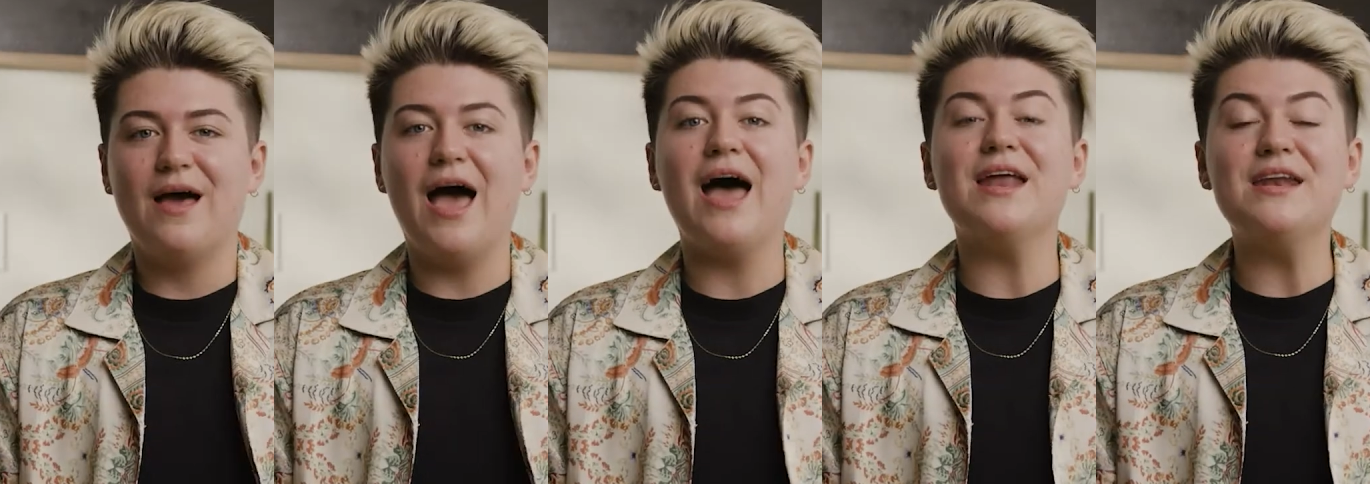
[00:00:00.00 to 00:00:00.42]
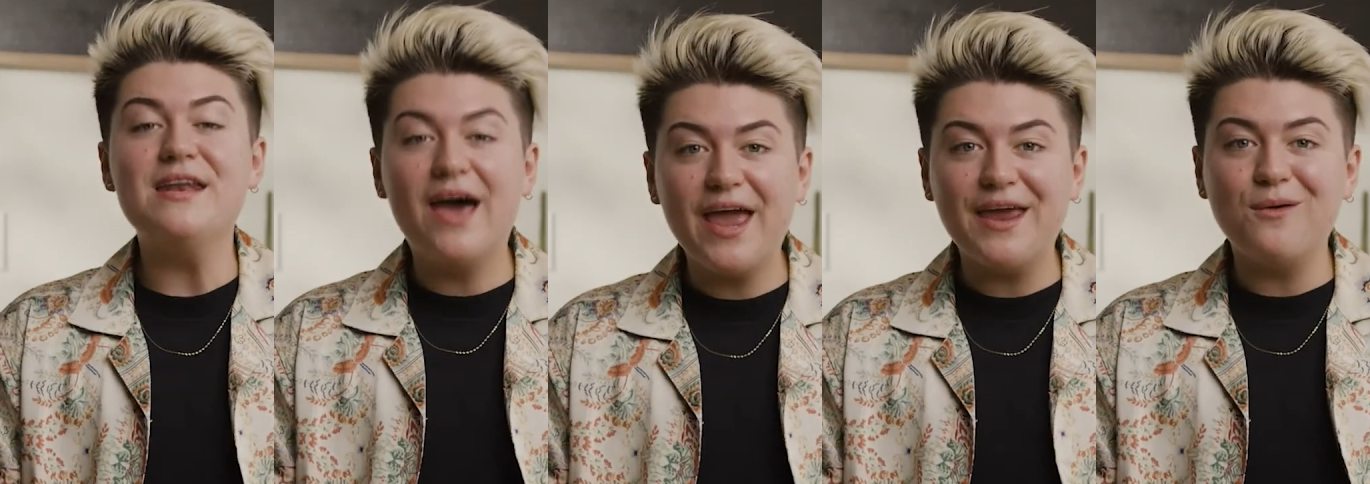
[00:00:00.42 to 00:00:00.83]
At
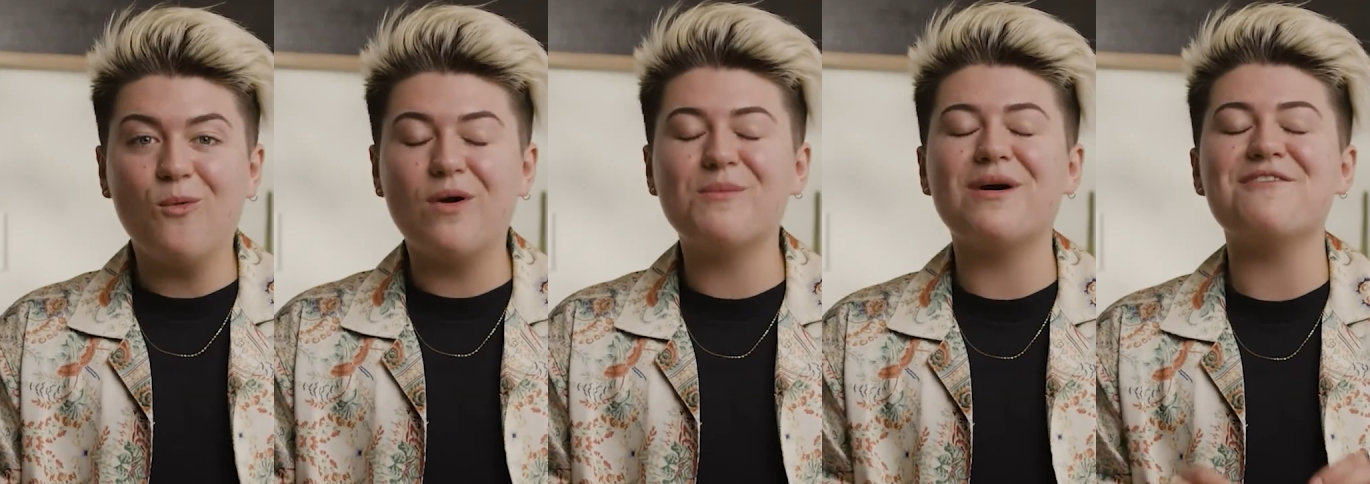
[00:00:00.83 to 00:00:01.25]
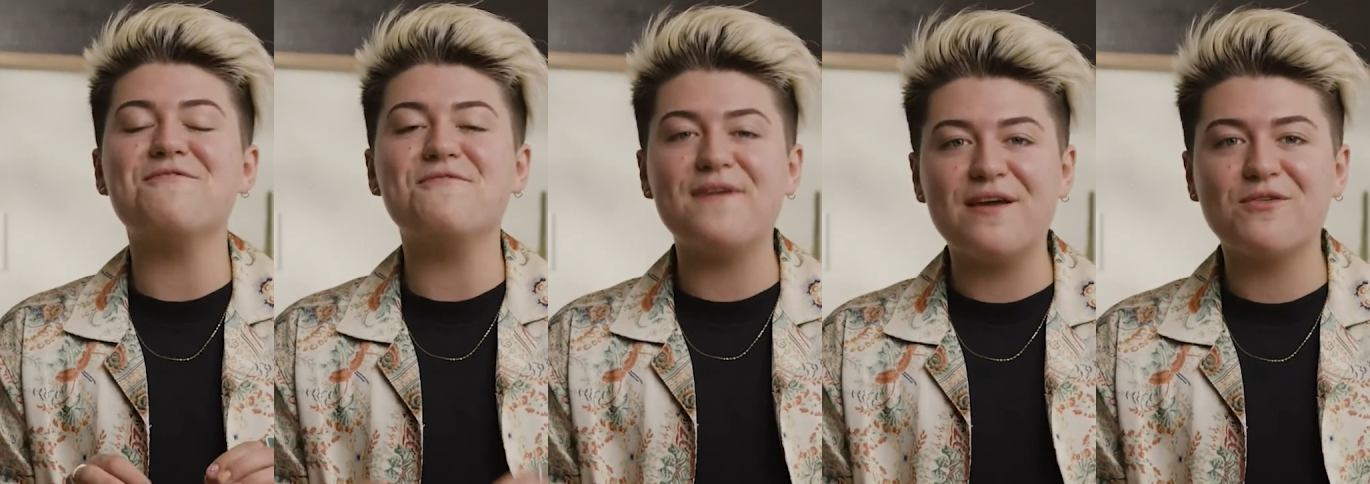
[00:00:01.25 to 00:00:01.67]
night, one of my
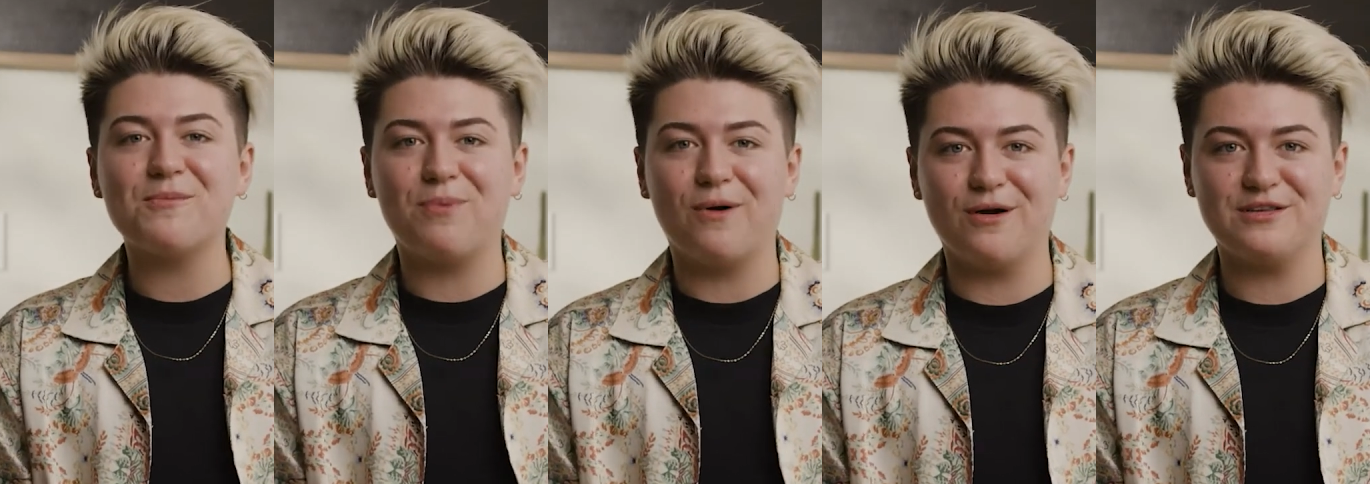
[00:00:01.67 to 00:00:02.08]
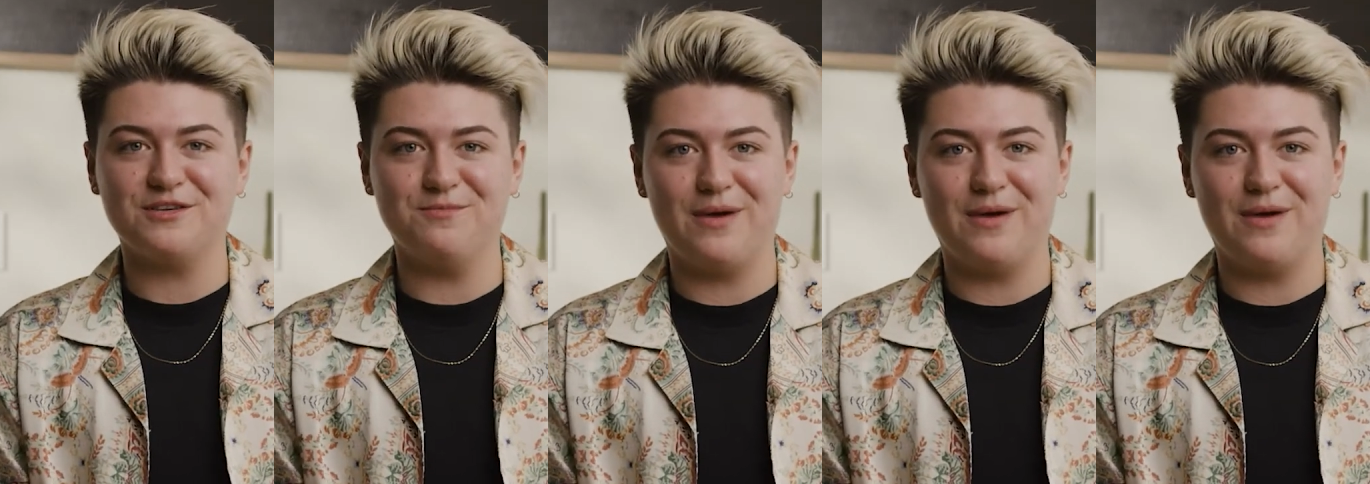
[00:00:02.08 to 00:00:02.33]
favorite parts of